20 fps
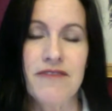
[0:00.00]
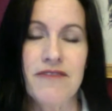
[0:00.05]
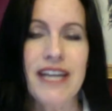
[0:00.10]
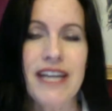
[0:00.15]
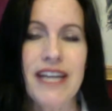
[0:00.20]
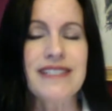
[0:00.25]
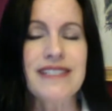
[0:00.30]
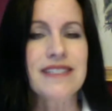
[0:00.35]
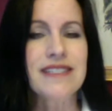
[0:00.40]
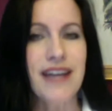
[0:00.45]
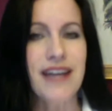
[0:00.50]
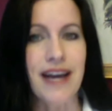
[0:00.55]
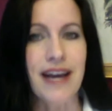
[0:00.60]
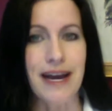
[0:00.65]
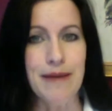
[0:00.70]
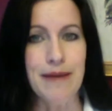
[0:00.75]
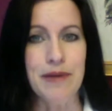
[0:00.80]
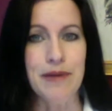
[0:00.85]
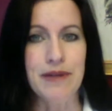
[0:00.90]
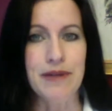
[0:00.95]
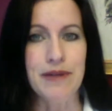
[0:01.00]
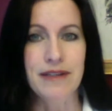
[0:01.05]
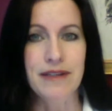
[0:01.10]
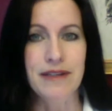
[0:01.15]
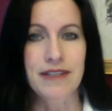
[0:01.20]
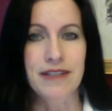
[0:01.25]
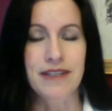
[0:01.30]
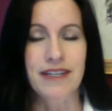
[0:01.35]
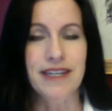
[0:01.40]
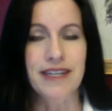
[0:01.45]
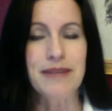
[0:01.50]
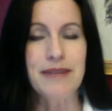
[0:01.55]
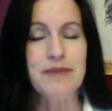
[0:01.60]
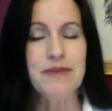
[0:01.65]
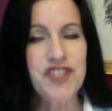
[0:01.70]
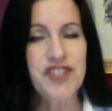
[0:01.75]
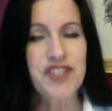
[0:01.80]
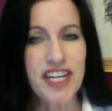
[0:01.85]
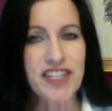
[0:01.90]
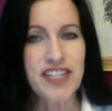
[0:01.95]
I stop, and
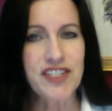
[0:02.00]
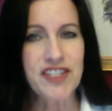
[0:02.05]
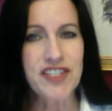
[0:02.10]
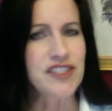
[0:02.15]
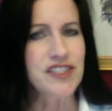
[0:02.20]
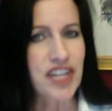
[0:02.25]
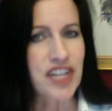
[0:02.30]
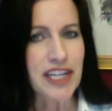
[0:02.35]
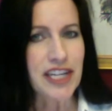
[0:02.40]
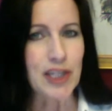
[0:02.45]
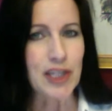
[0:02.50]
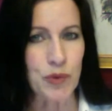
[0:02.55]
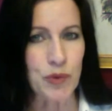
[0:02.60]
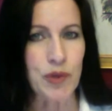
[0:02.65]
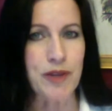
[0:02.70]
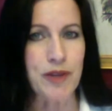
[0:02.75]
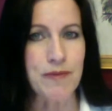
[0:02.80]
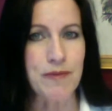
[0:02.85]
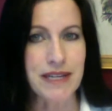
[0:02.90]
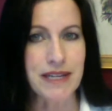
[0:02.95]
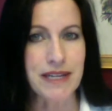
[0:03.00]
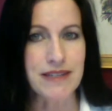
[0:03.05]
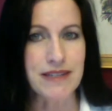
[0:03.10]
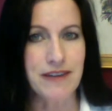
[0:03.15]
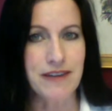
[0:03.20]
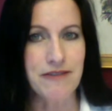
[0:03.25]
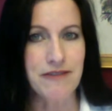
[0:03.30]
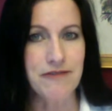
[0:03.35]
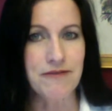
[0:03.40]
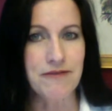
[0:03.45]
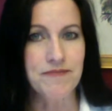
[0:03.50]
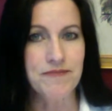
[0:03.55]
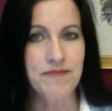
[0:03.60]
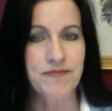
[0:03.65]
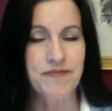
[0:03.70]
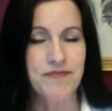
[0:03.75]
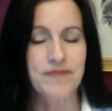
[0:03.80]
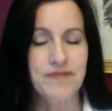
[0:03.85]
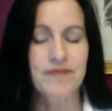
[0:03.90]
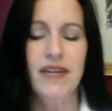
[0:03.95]
I'm gentler with myself.
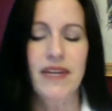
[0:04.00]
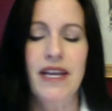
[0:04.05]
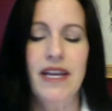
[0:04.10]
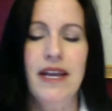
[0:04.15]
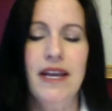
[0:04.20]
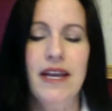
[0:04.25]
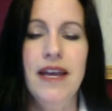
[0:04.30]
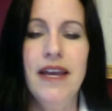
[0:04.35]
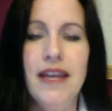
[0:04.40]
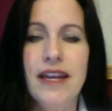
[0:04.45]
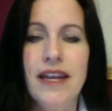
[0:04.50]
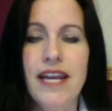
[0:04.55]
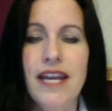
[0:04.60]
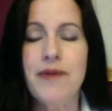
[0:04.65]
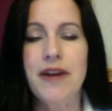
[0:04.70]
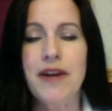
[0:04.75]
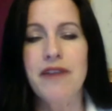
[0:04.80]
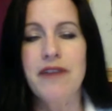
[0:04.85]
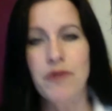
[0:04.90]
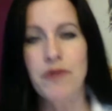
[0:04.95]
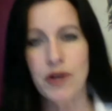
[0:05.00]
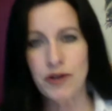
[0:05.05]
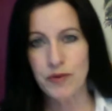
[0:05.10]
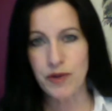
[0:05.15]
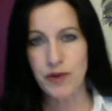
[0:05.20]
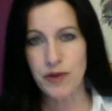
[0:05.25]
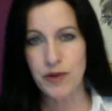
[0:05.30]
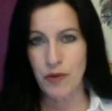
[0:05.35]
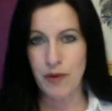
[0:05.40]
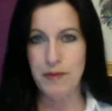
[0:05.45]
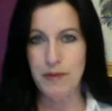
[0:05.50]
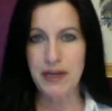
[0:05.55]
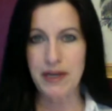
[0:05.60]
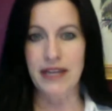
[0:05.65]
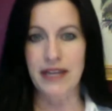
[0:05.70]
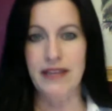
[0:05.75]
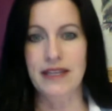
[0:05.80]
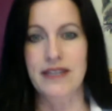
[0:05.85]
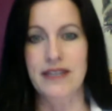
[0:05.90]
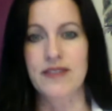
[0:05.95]
Now, when I've worked with women
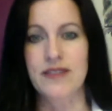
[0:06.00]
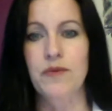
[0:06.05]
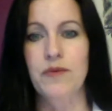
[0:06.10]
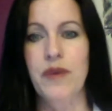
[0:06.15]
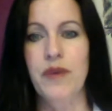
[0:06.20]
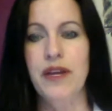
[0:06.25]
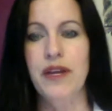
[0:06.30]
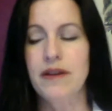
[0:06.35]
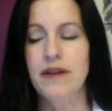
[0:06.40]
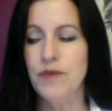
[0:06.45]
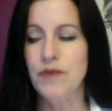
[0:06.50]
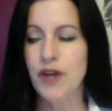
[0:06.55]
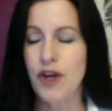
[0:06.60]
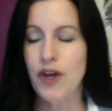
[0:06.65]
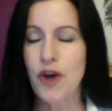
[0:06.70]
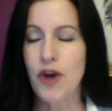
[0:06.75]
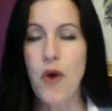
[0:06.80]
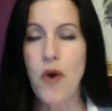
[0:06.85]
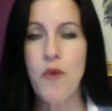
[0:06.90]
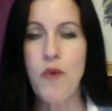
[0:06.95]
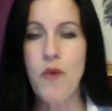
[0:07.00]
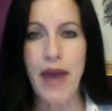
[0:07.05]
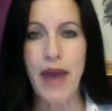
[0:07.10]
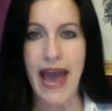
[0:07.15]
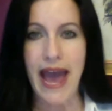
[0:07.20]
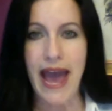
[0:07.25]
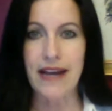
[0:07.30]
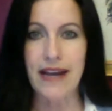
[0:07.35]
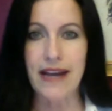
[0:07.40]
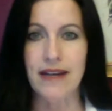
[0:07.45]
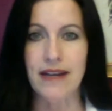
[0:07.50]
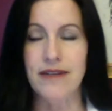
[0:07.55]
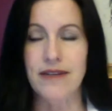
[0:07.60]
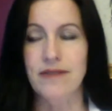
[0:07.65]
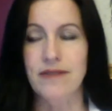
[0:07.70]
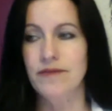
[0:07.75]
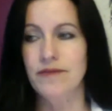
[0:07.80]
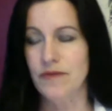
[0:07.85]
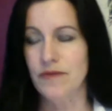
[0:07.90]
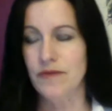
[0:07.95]
on this, we go back,
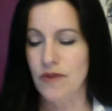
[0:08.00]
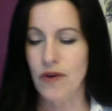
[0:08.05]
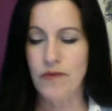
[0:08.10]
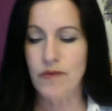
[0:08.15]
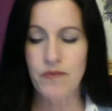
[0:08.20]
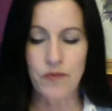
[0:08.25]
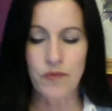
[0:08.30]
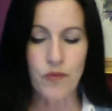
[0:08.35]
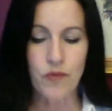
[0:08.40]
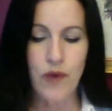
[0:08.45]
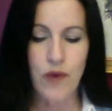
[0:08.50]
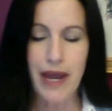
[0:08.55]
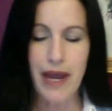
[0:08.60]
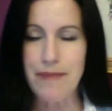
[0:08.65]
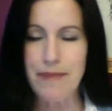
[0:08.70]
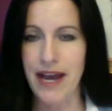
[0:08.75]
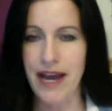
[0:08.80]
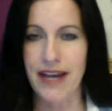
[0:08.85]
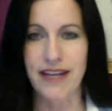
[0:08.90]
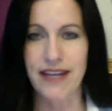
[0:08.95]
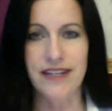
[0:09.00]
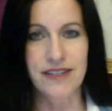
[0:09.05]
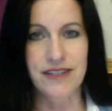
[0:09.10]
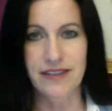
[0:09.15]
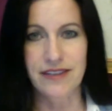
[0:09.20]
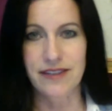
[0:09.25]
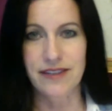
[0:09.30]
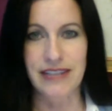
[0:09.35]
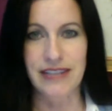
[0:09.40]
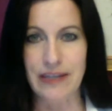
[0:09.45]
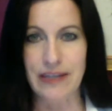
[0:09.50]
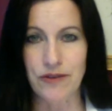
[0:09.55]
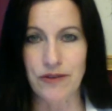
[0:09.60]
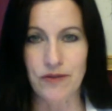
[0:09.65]
way back into like